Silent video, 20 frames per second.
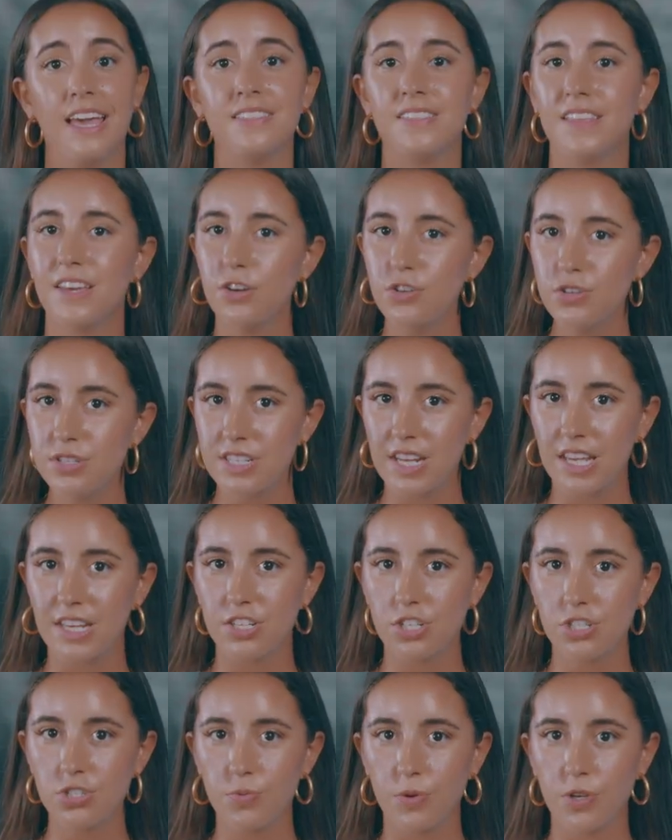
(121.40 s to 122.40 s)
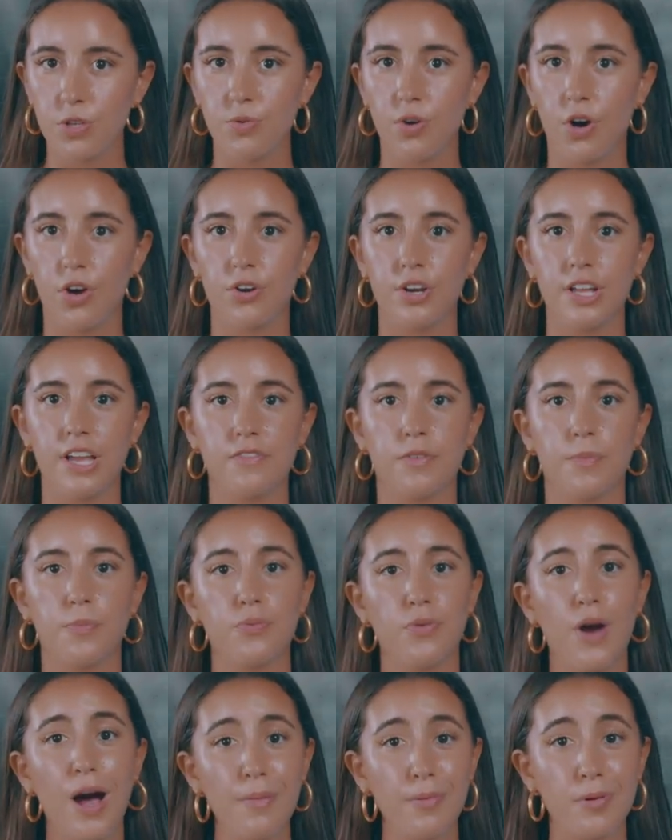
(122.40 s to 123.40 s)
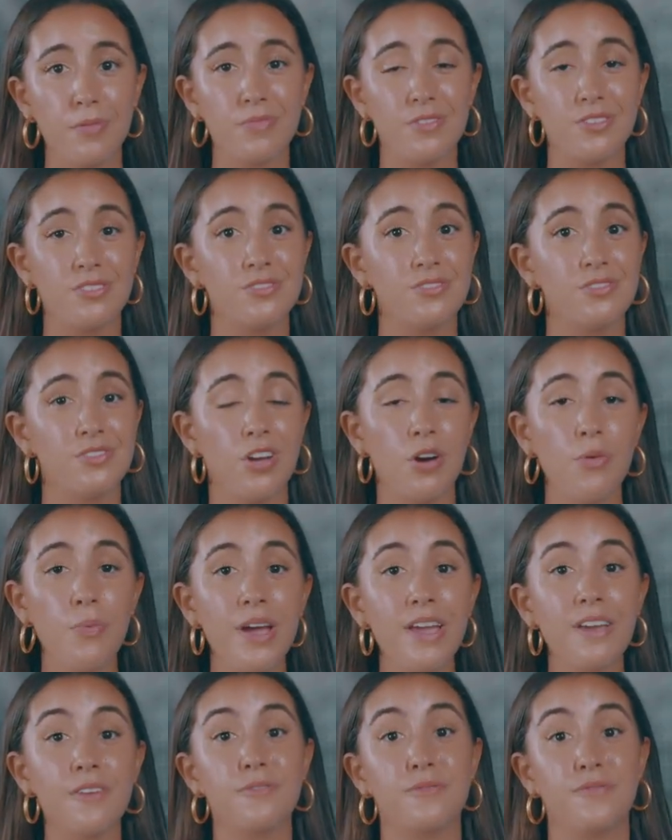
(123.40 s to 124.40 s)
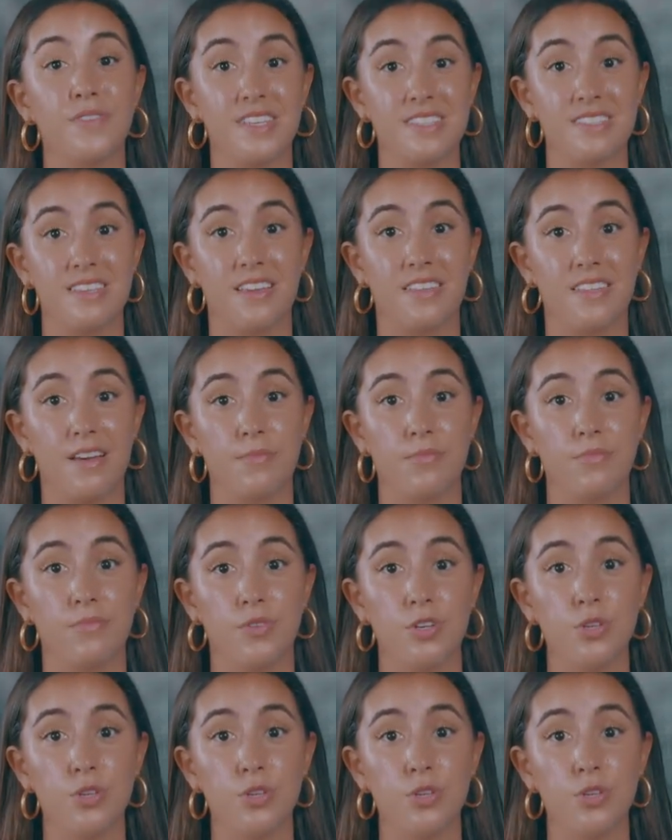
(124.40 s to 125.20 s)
In later stages, when you already have a problem, there's no way of fixing them.